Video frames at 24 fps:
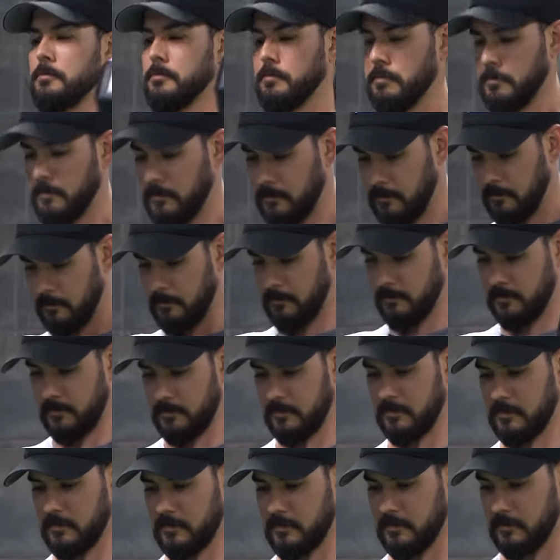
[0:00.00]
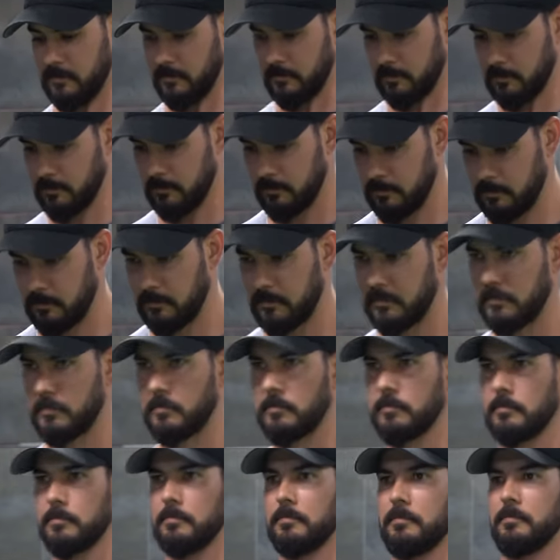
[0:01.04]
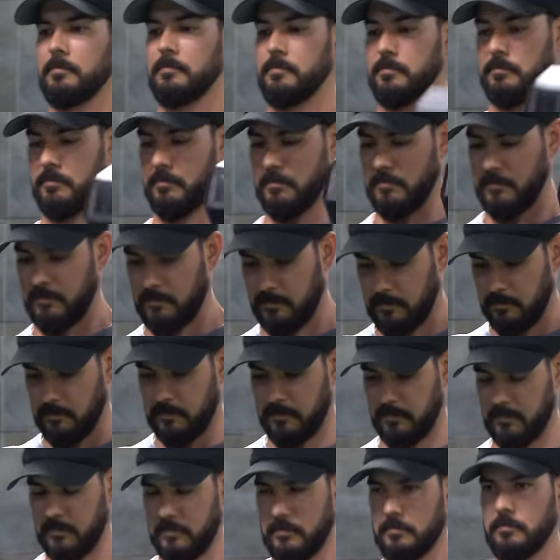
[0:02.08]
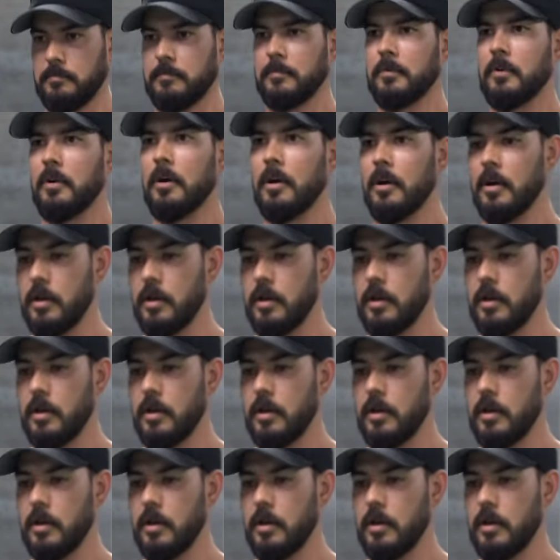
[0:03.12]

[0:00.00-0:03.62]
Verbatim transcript: of the elbows and the shoulders. That's too far. You